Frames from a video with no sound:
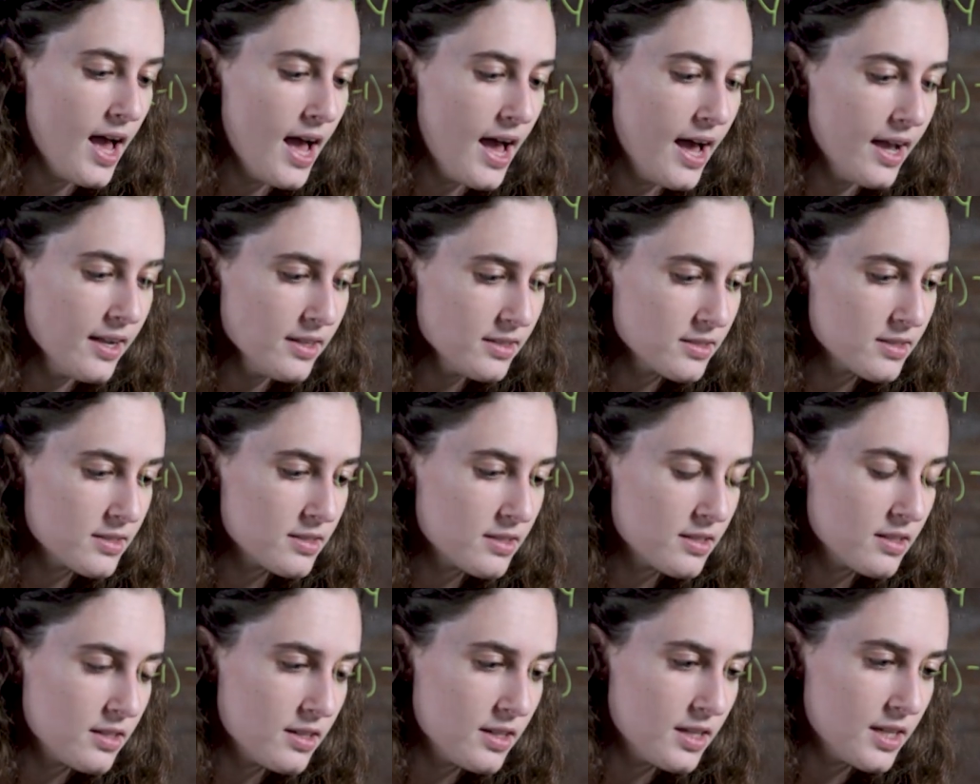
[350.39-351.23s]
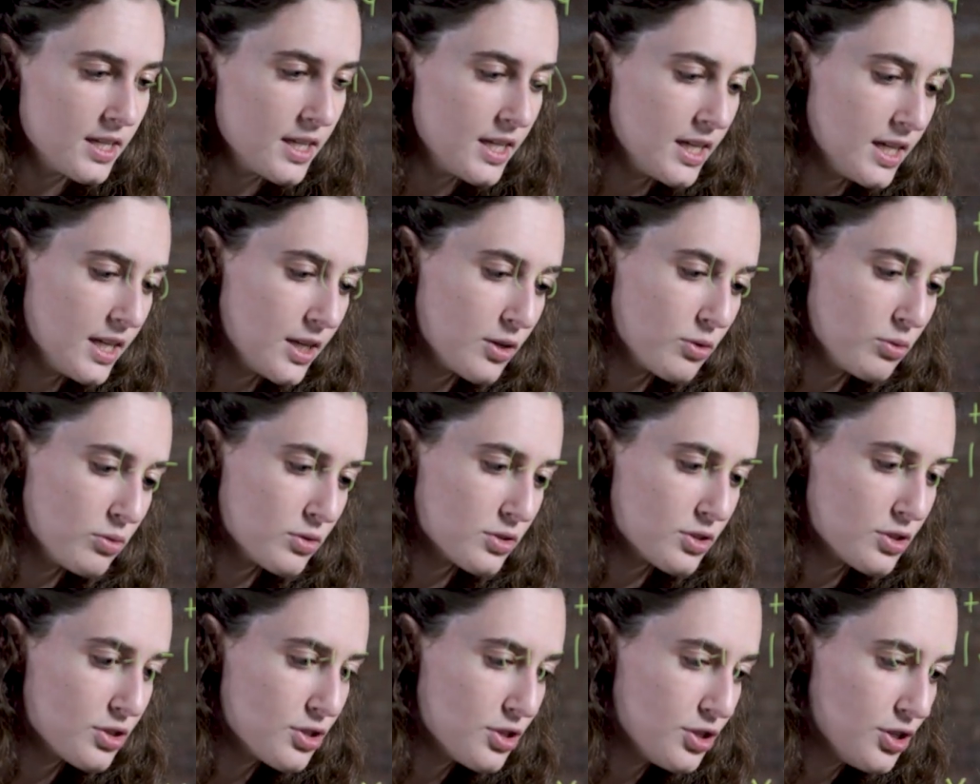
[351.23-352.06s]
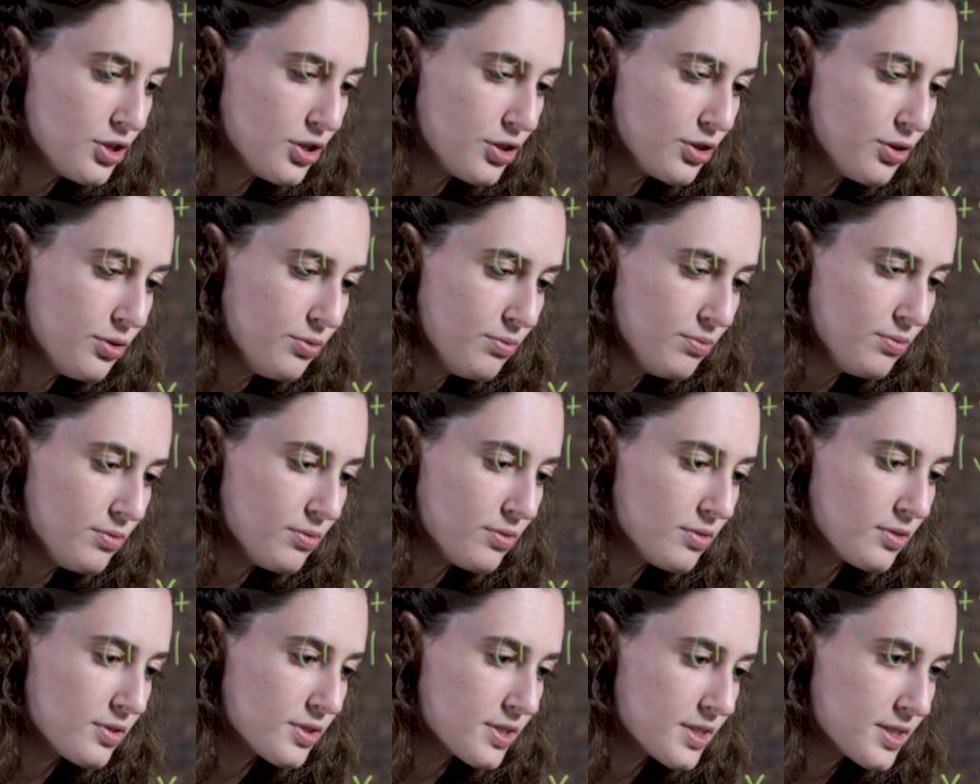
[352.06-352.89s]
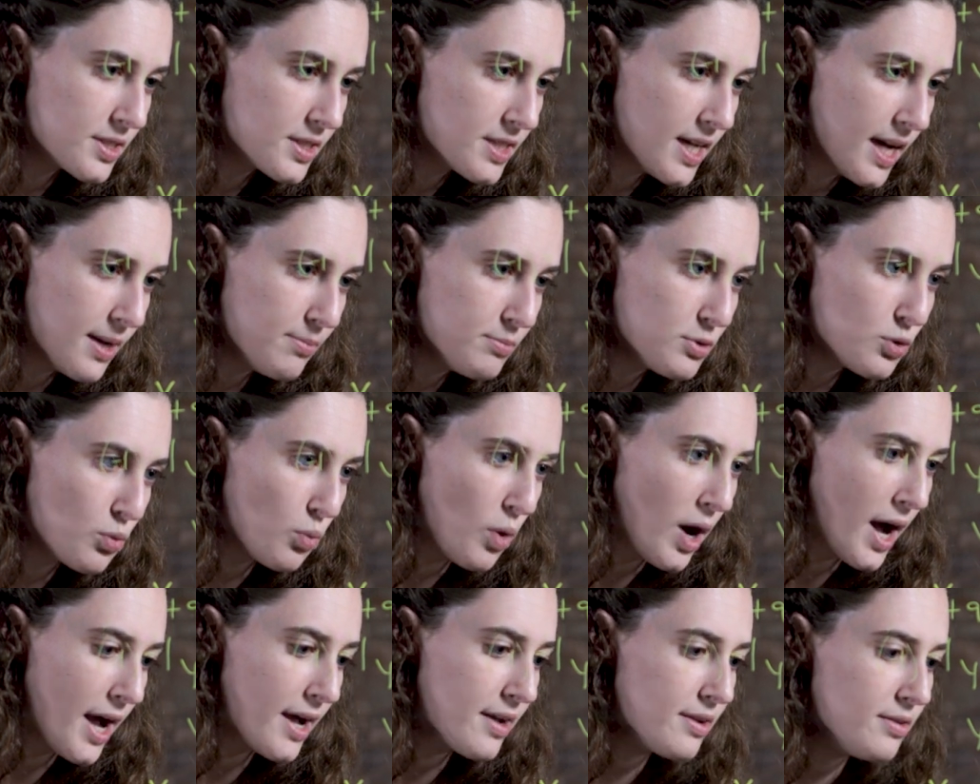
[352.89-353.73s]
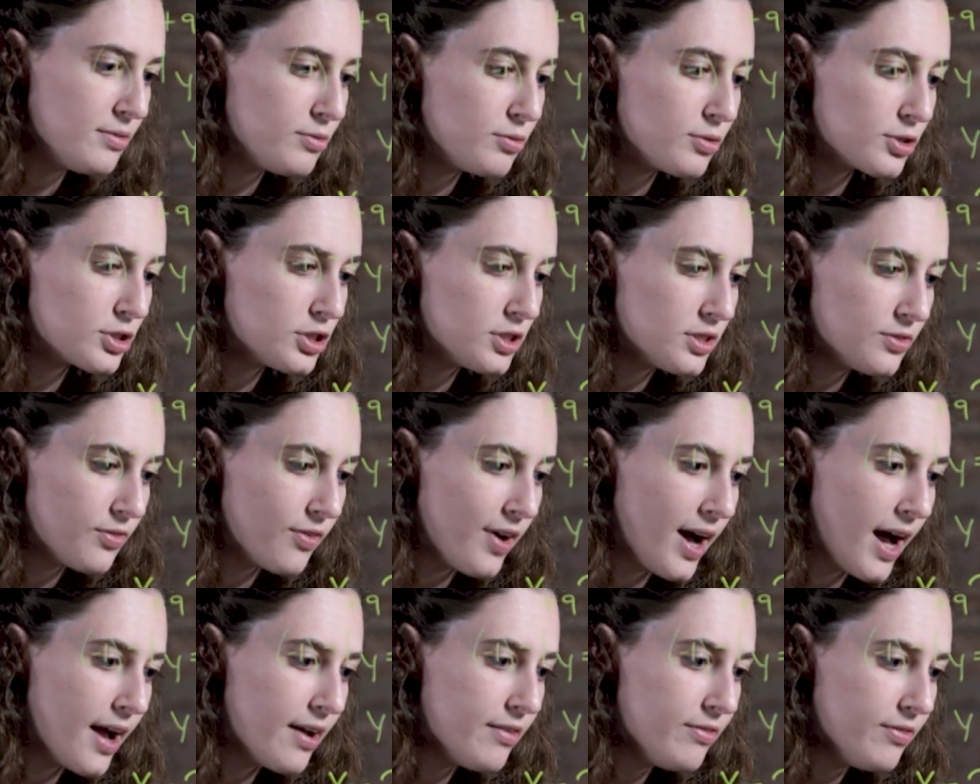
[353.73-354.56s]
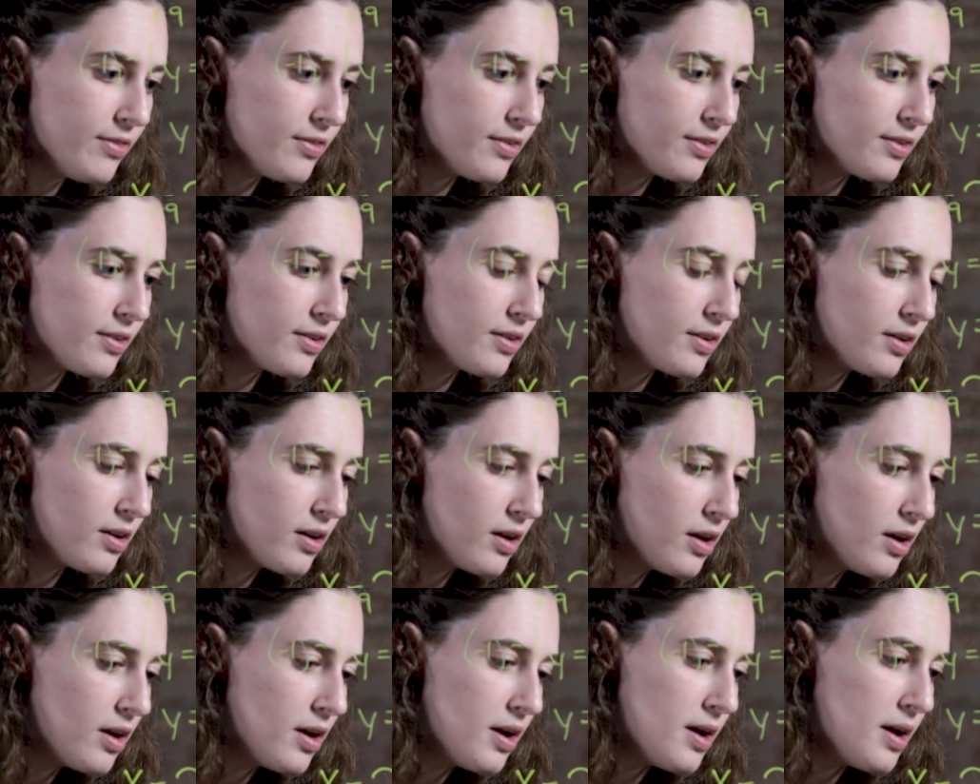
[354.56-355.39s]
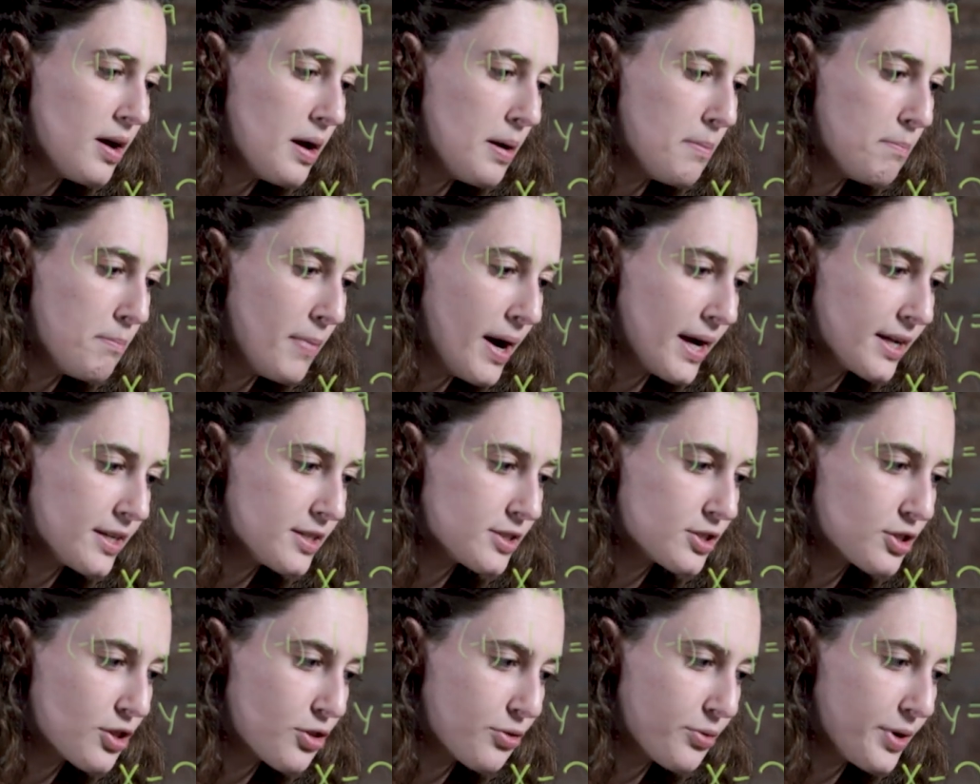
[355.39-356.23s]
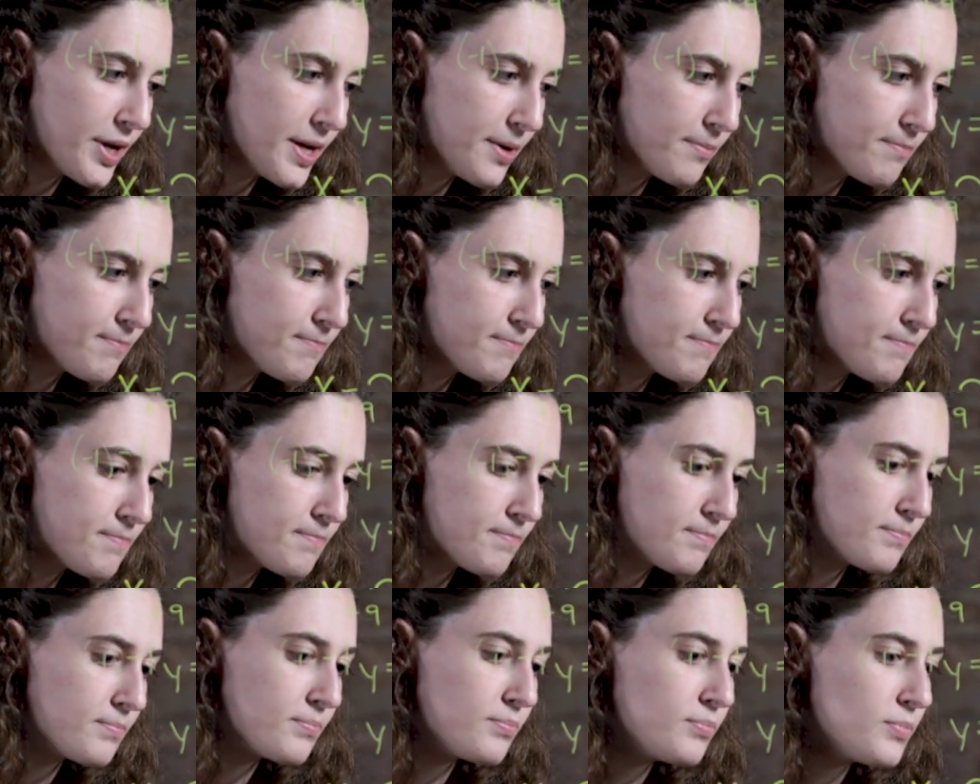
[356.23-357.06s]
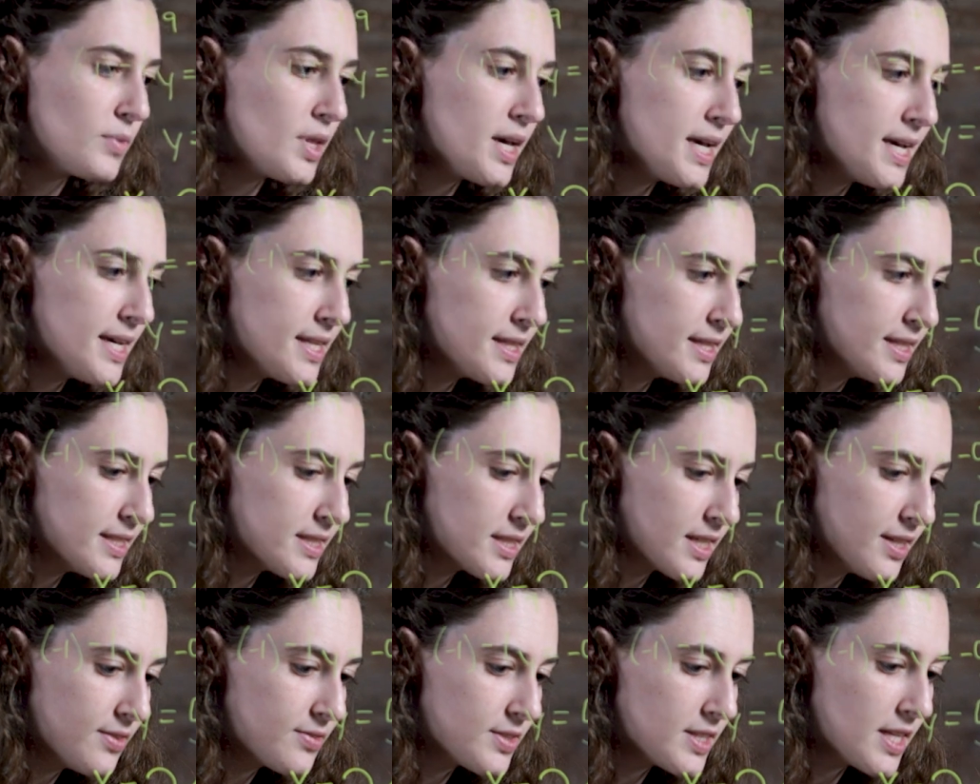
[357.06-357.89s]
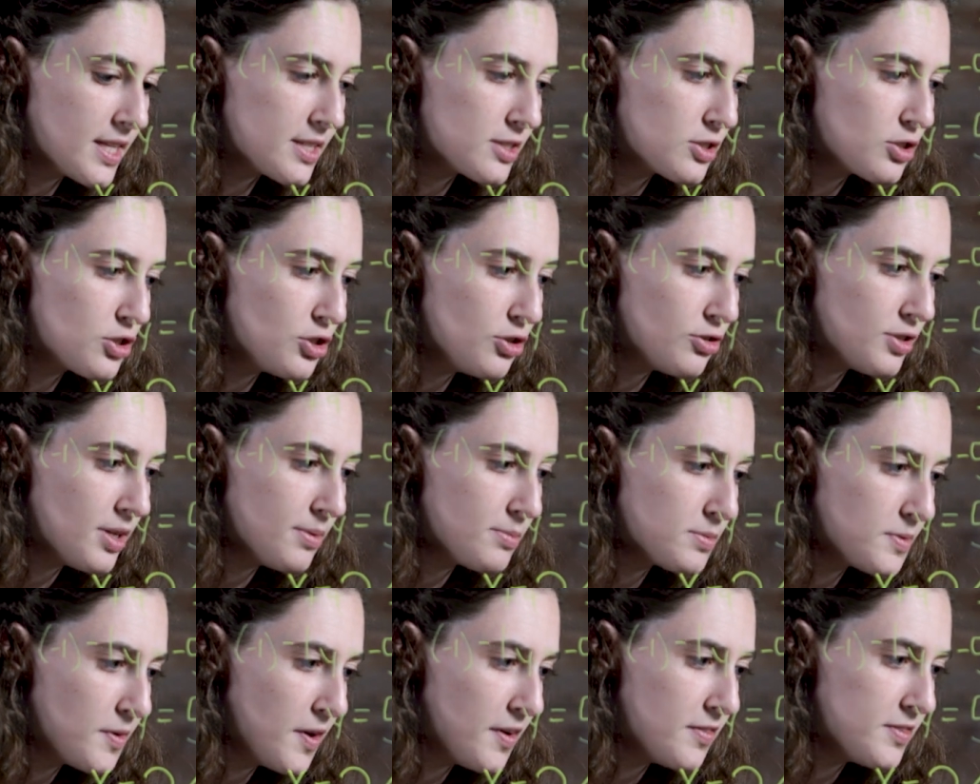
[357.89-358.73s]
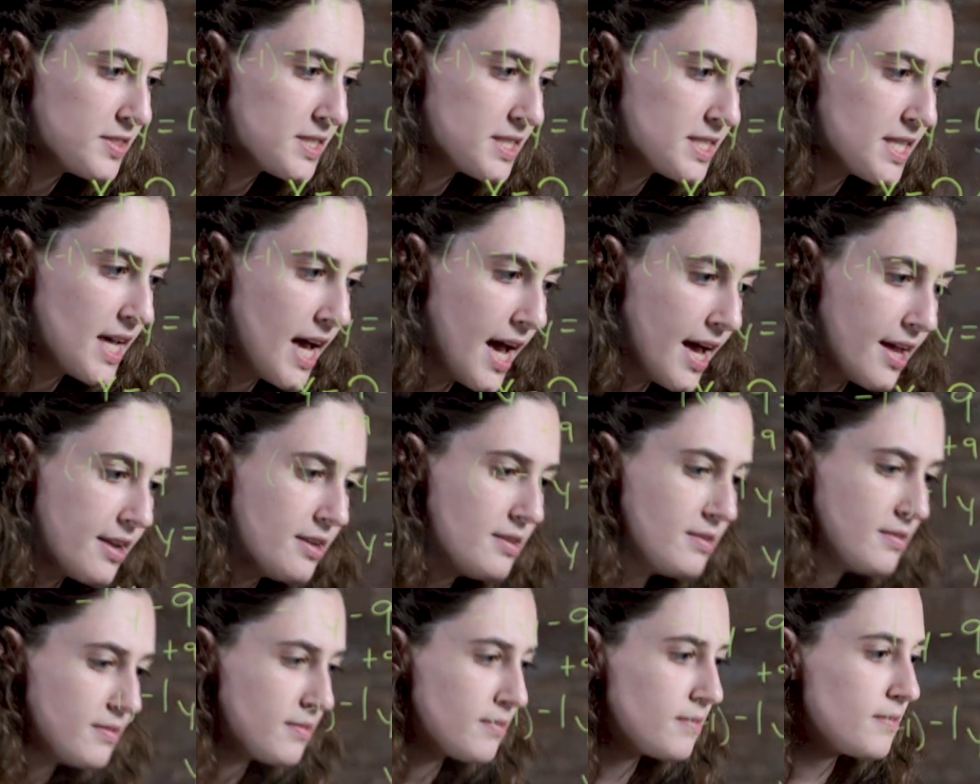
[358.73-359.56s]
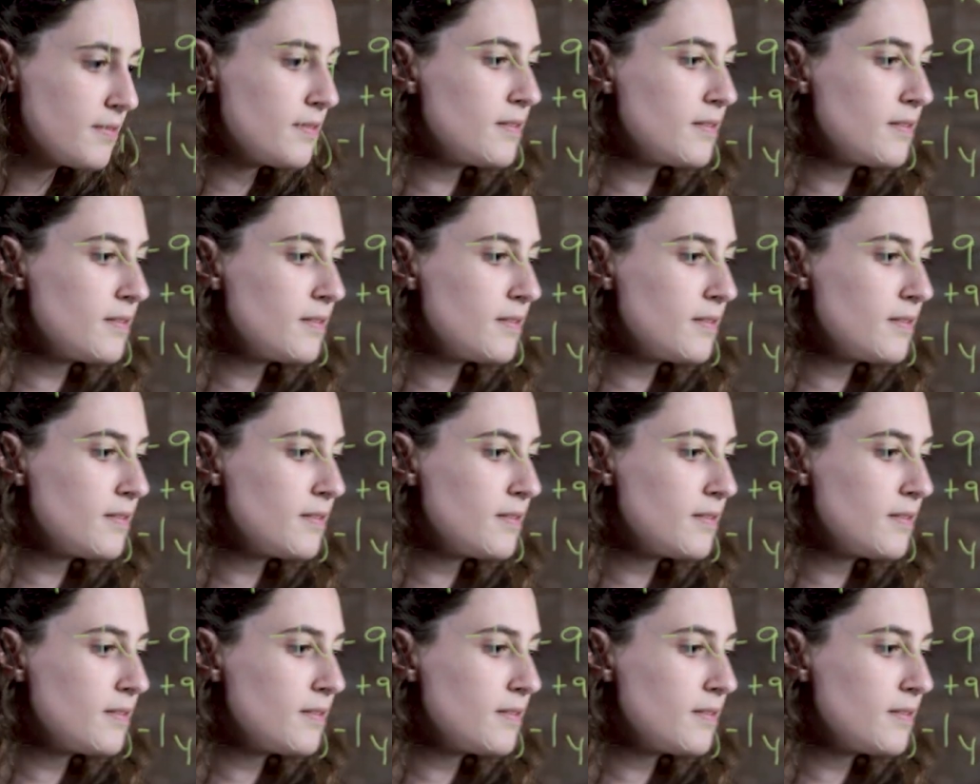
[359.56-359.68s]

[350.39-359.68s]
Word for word: x equals 2 times y, which is 5, minus 3. This gives us 2 times 5 is 10,